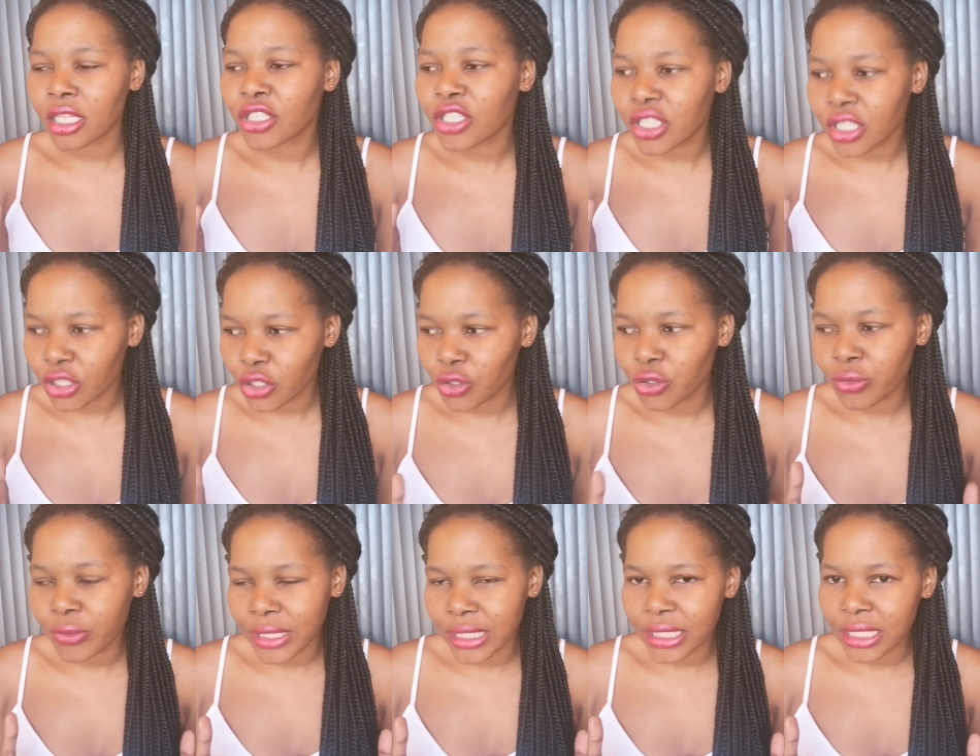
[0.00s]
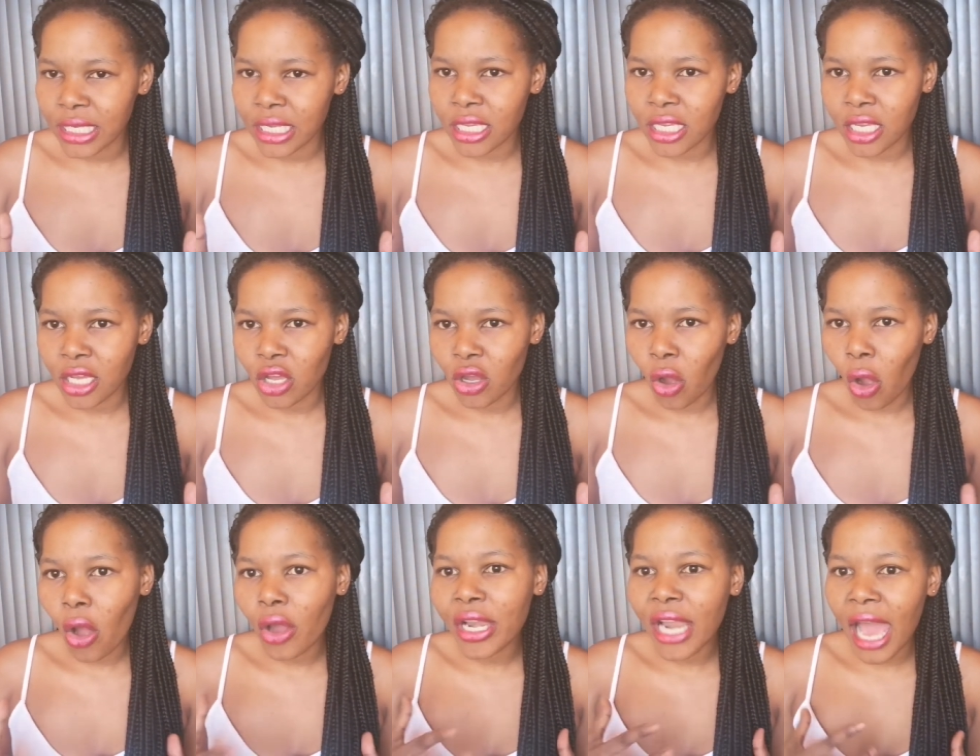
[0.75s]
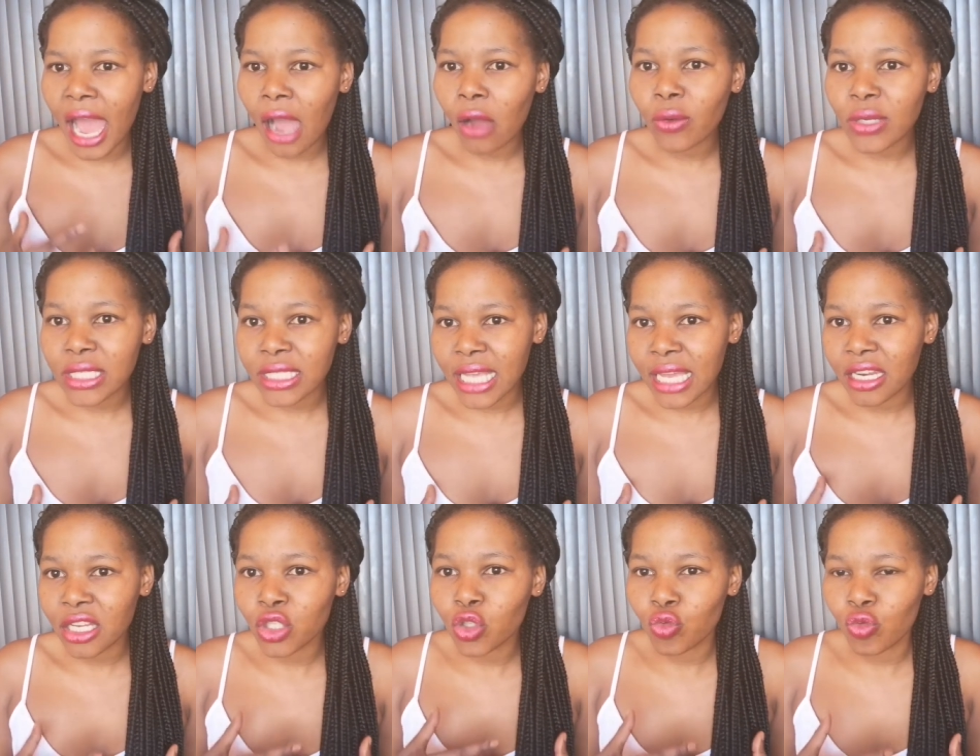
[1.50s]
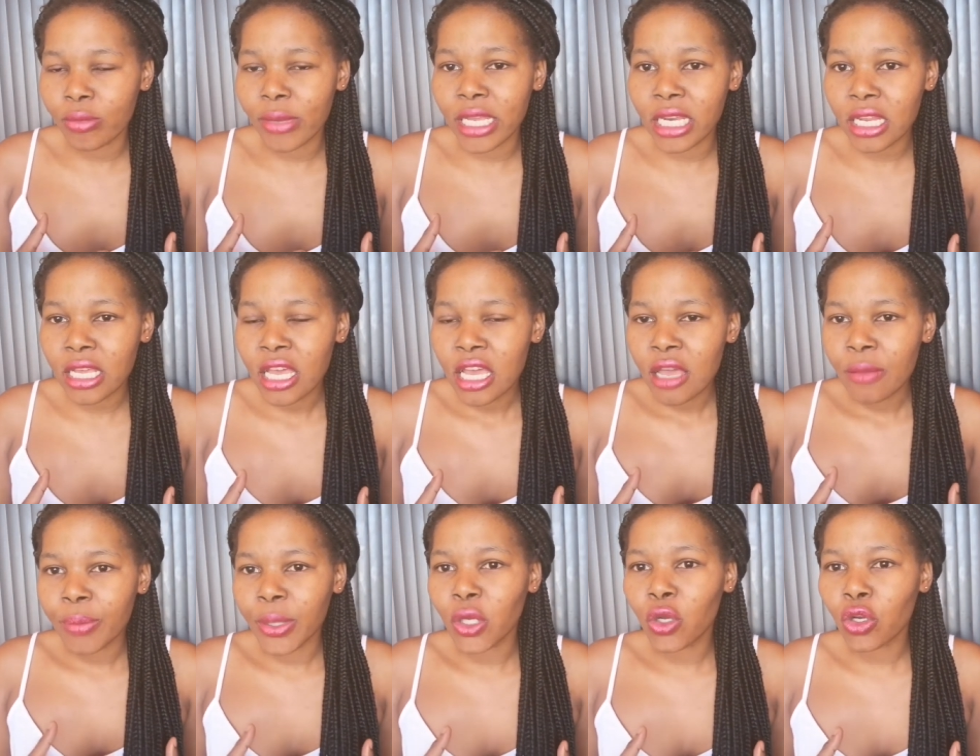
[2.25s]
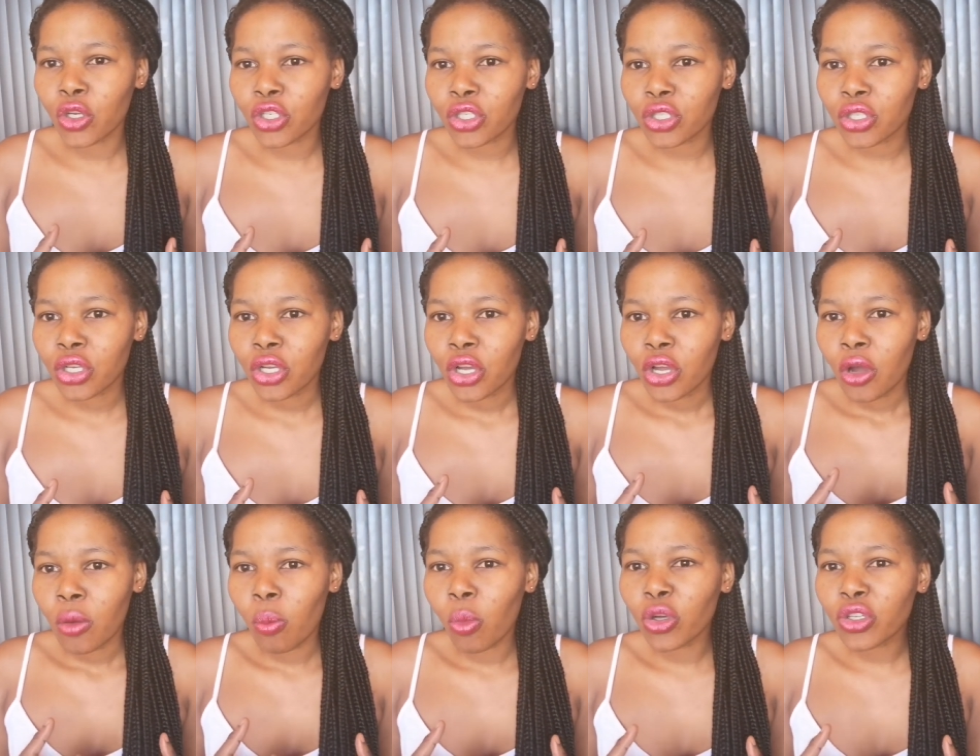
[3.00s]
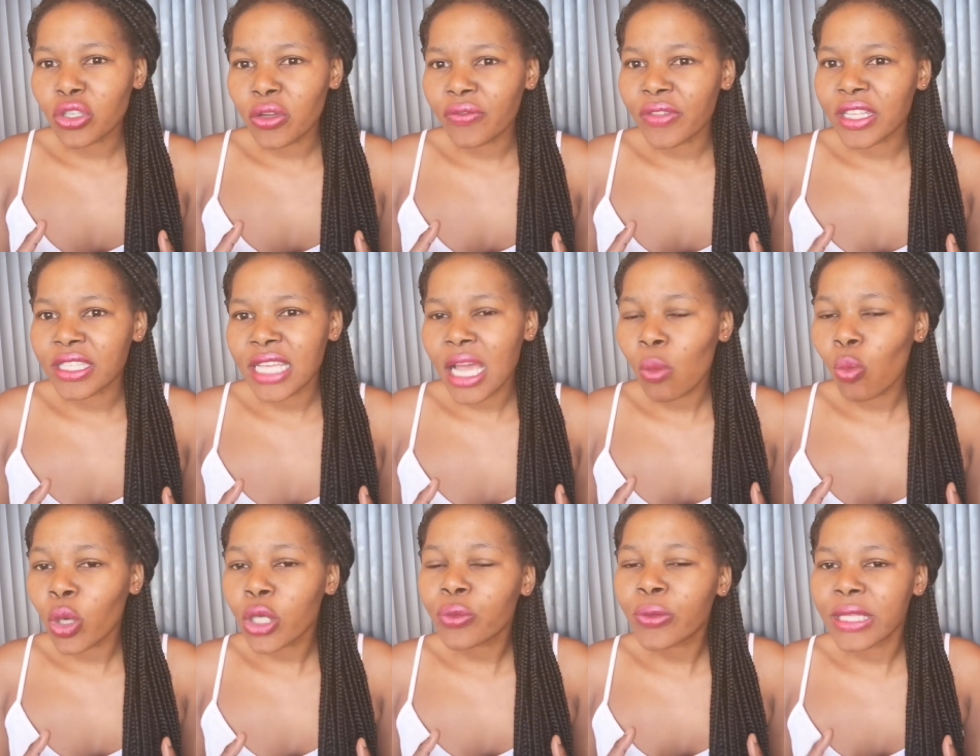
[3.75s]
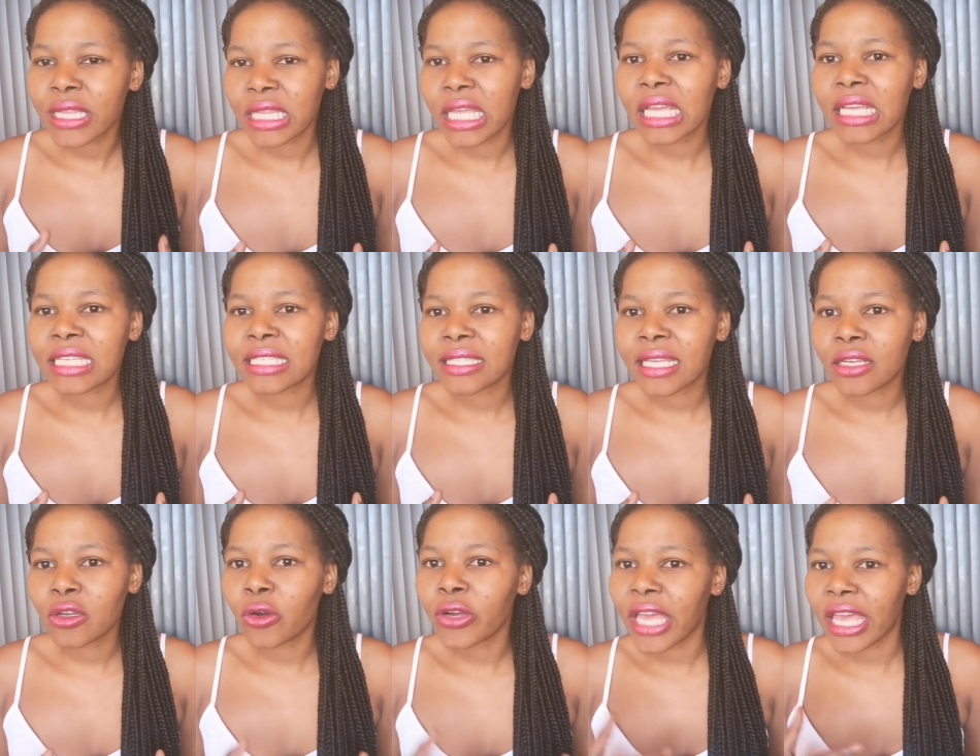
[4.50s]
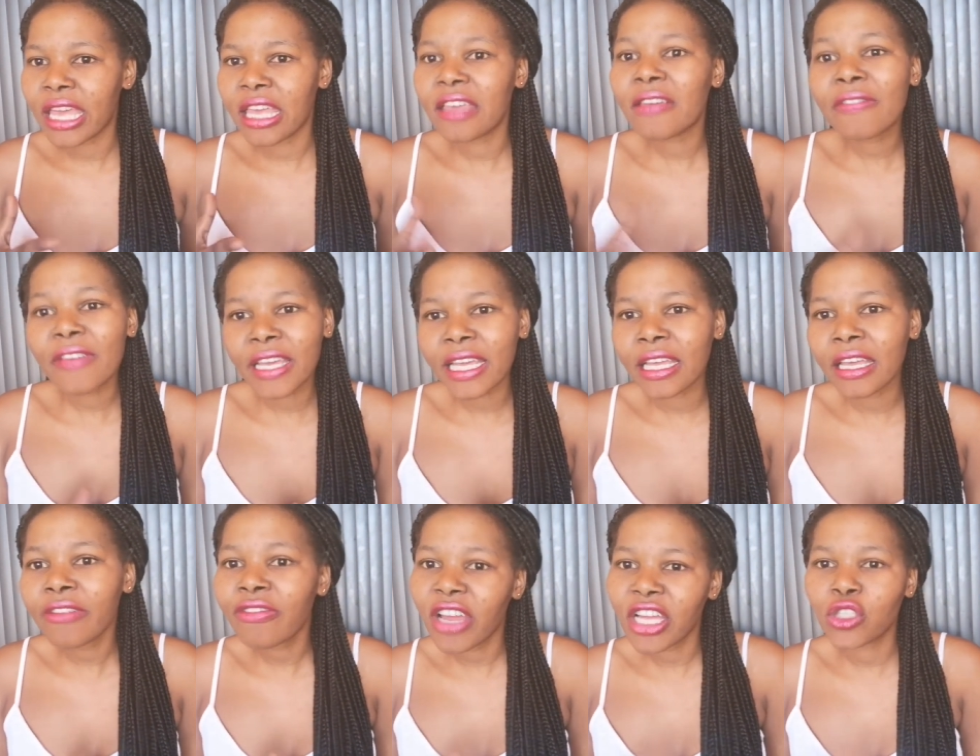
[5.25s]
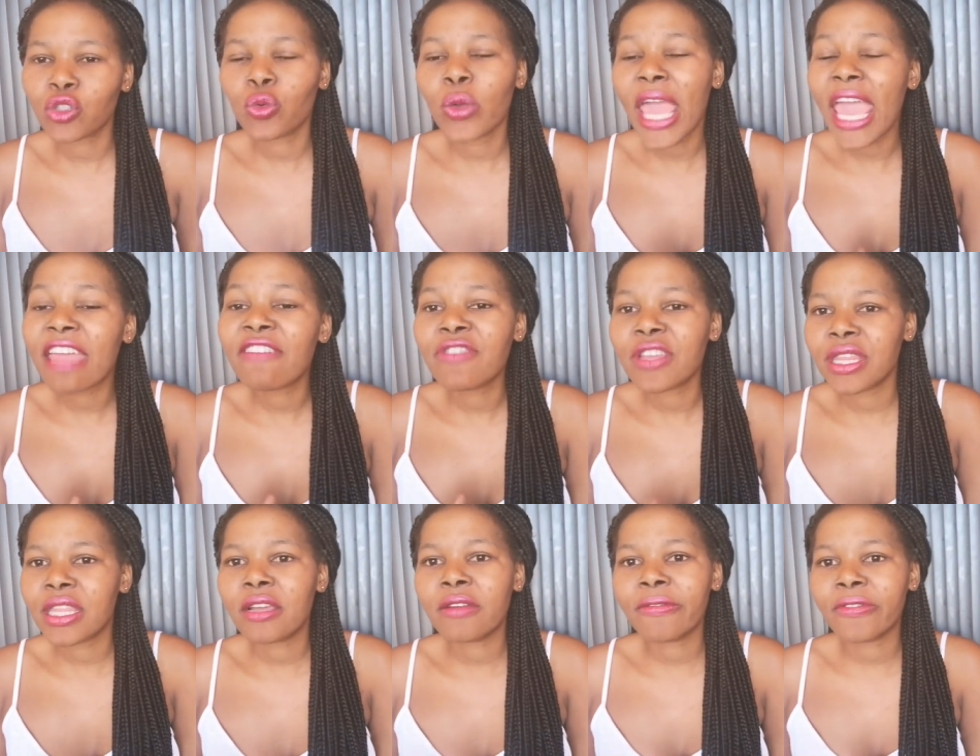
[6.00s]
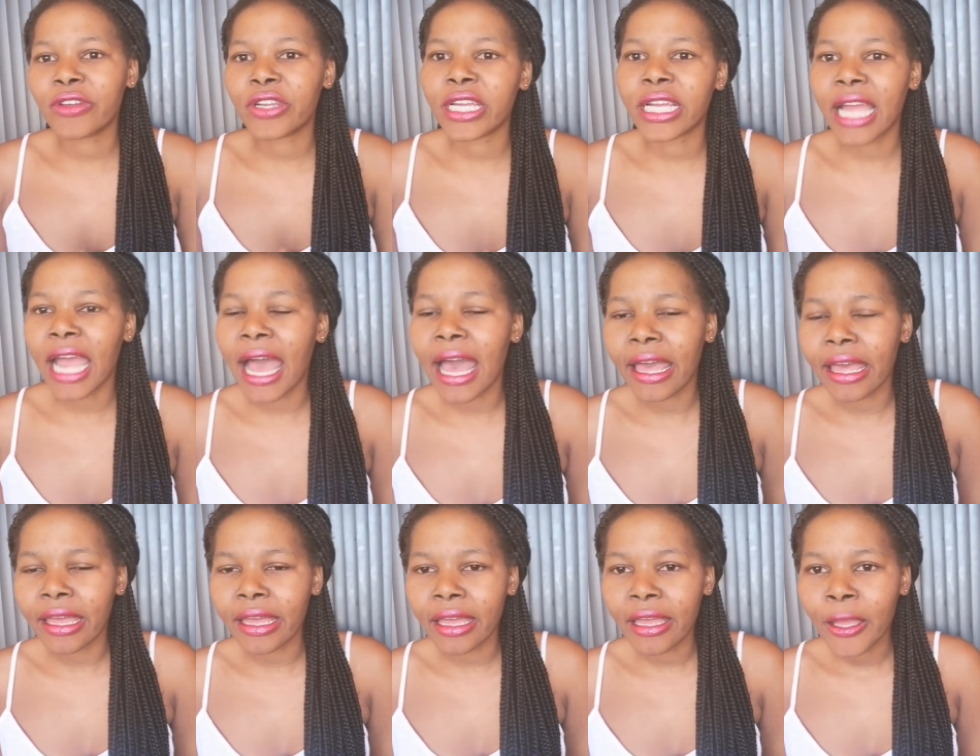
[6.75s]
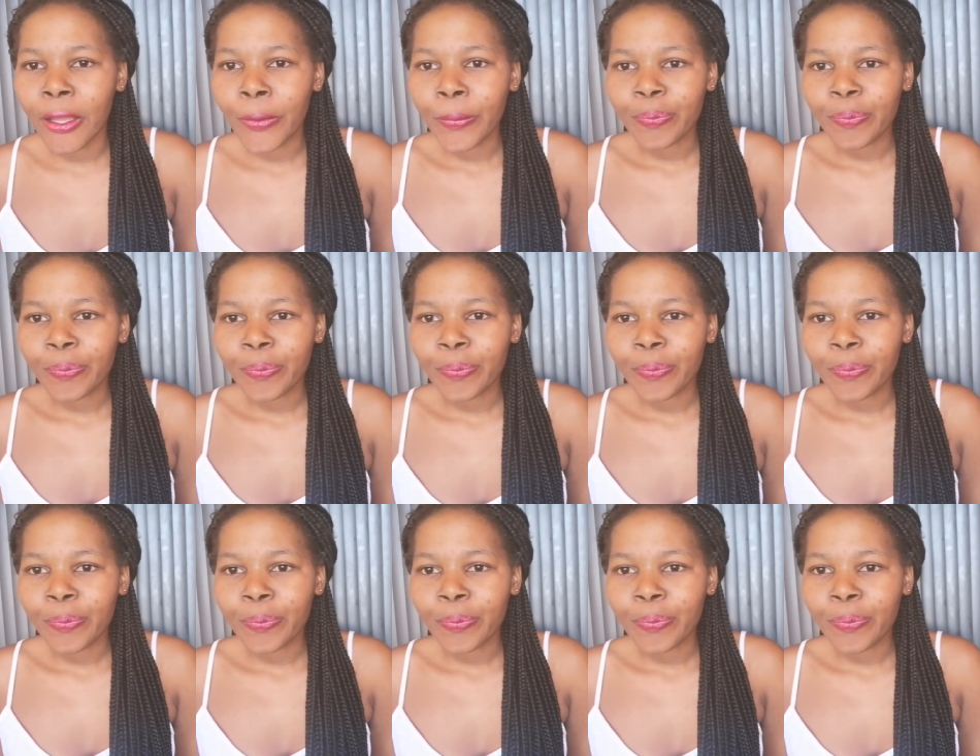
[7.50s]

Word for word: insecurity on our side as women because most of the time what we think is that okay if I, if I do everything for the guy